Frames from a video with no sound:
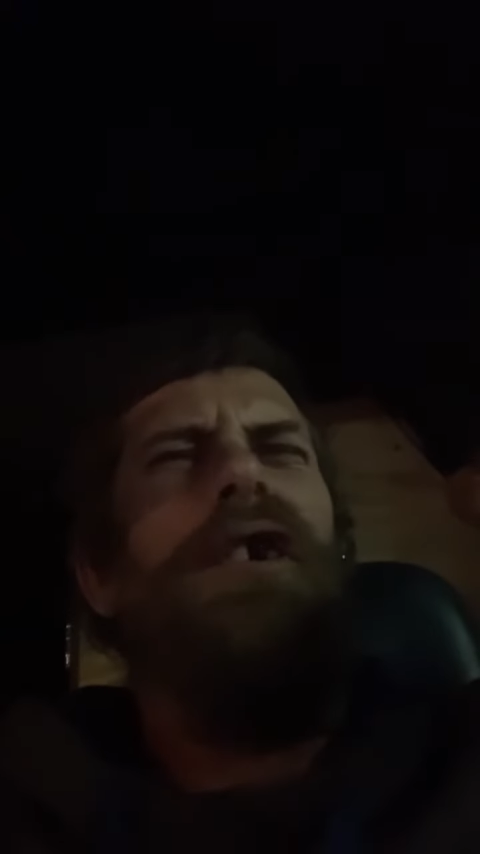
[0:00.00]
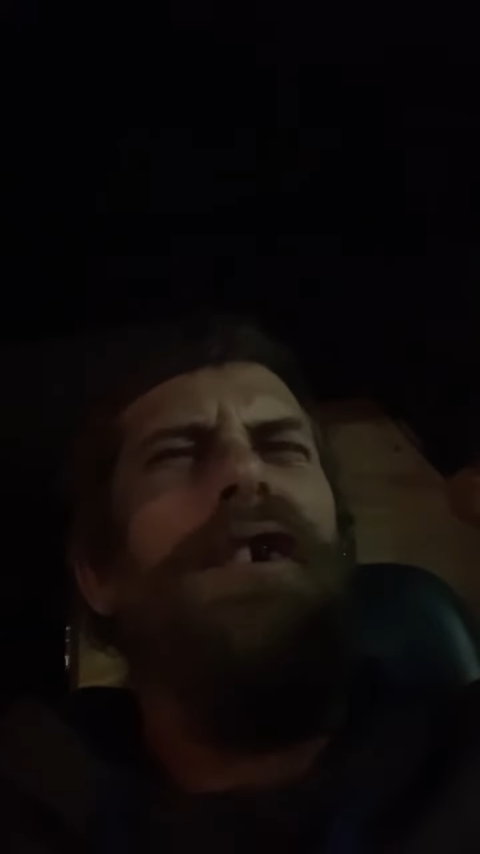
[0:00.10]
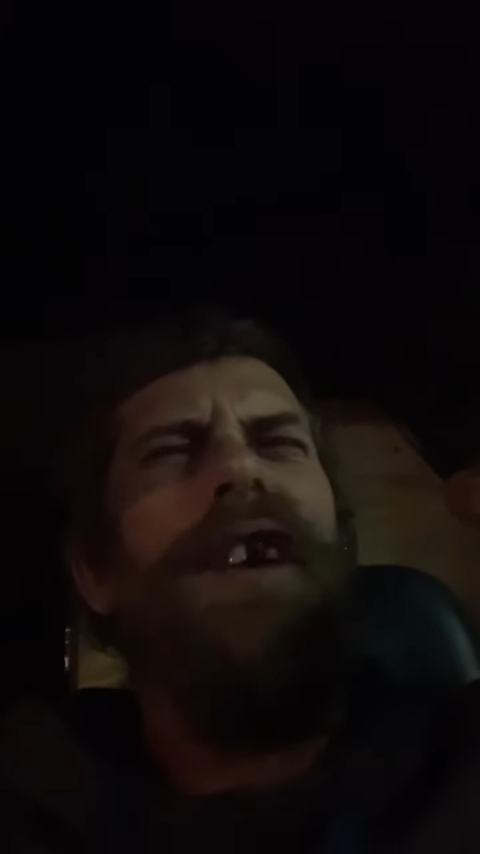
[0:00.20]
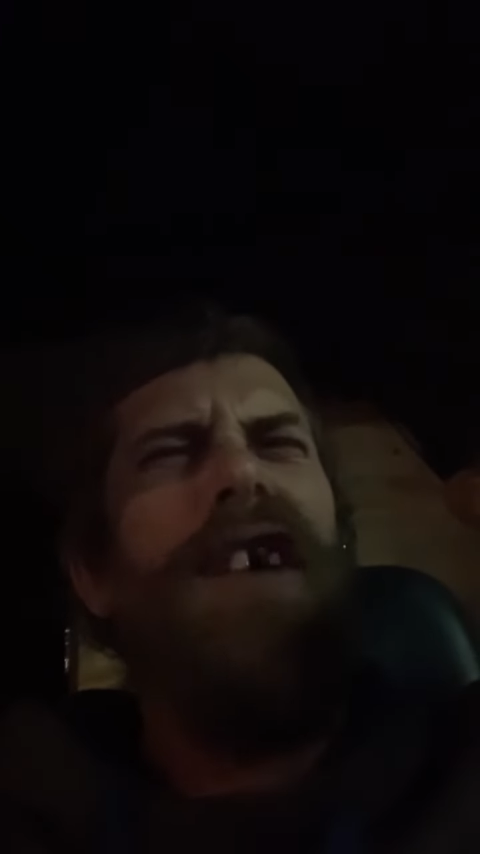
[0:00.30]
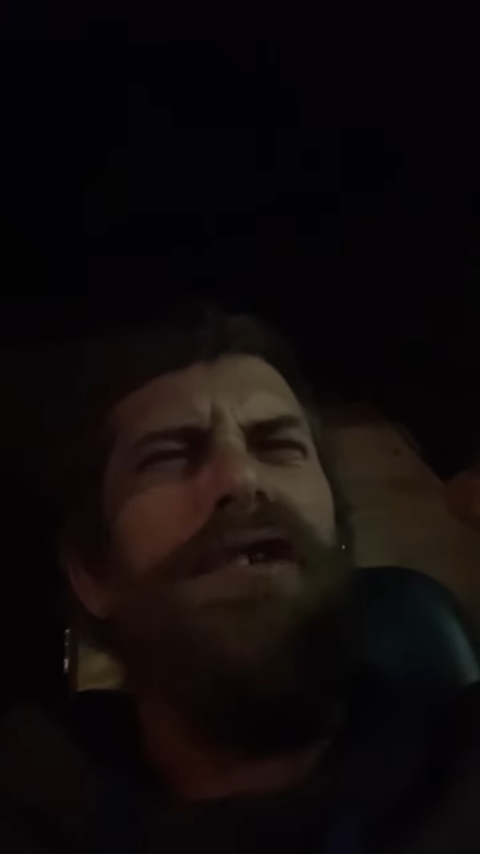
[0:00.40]
Are
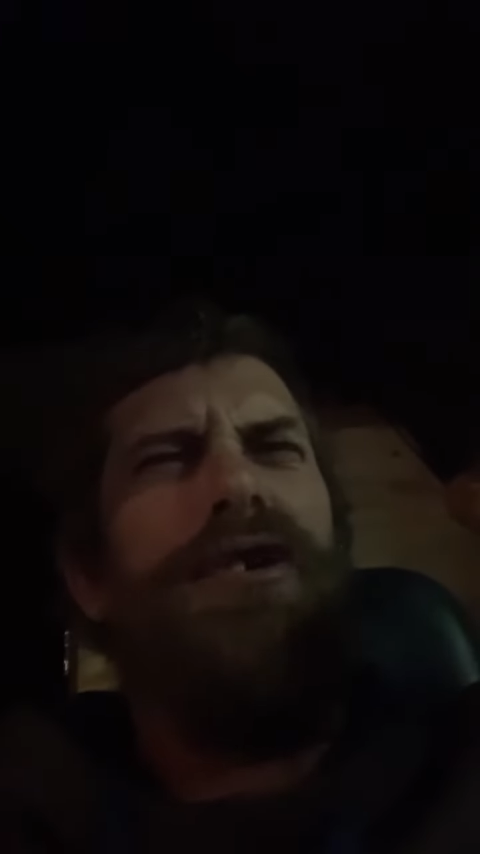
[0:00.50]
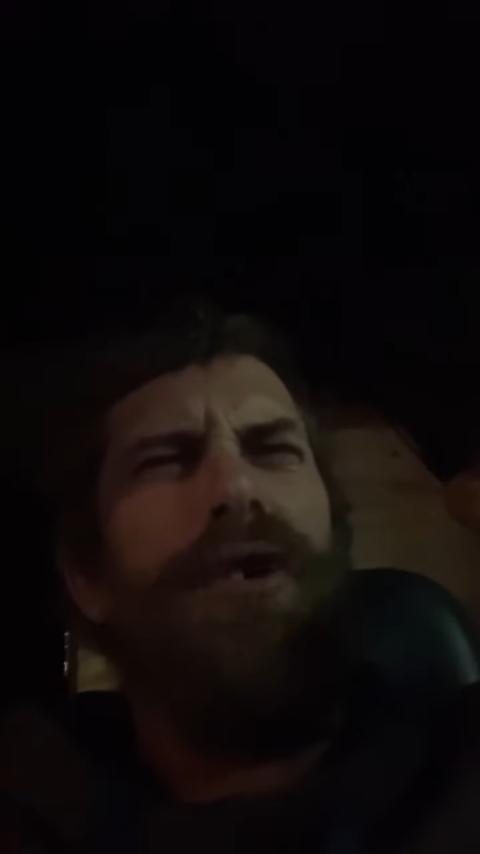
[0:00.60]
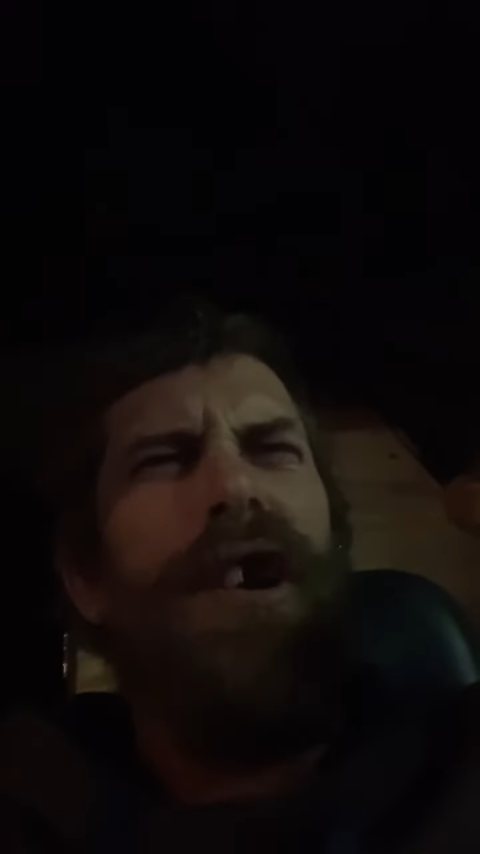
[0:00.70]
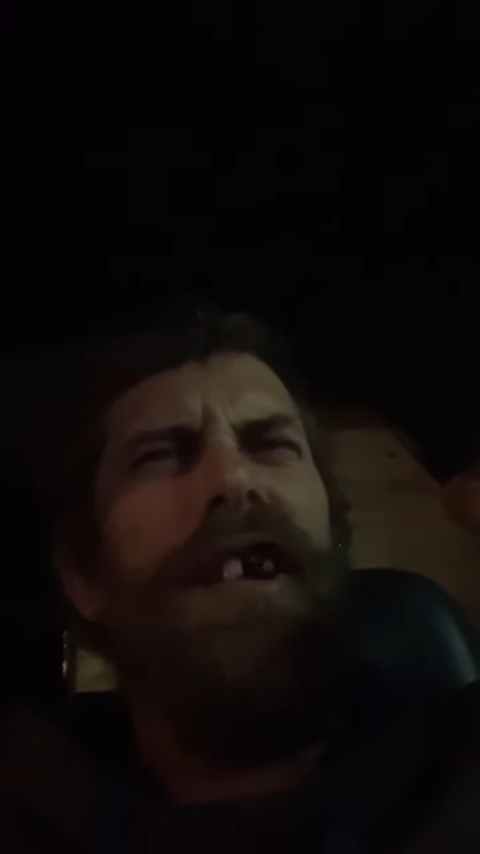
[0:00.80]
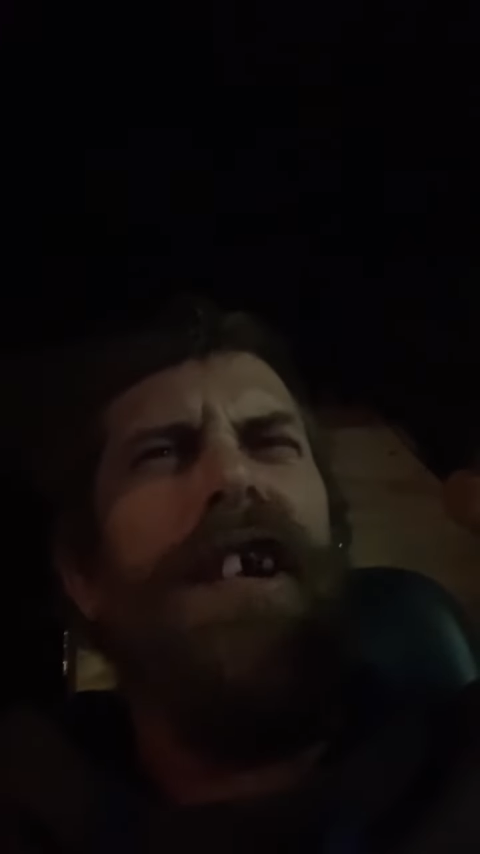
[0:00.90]
you guys
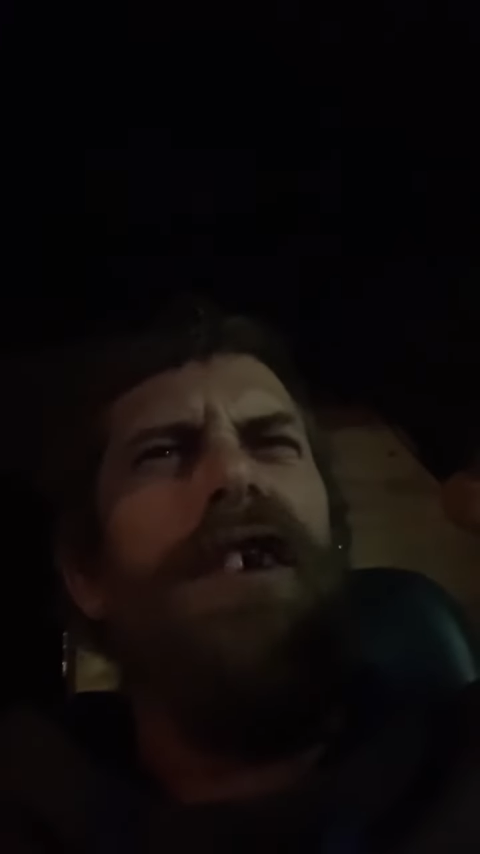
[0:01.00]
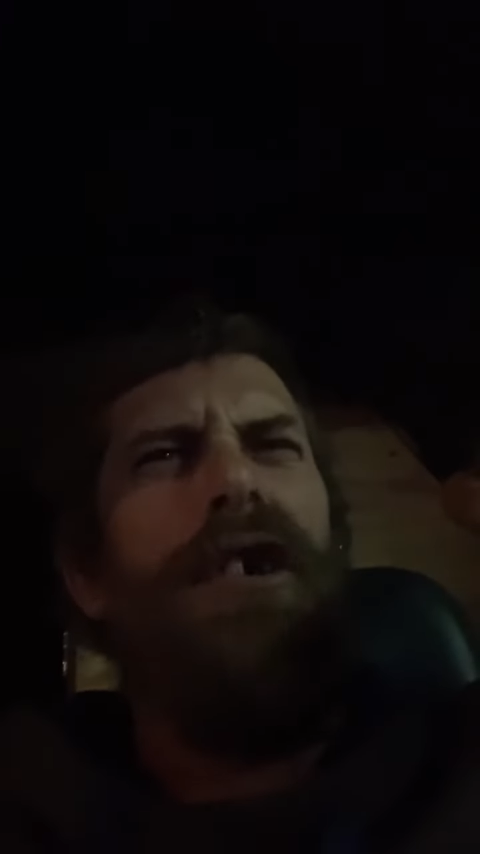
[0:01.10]
drinking?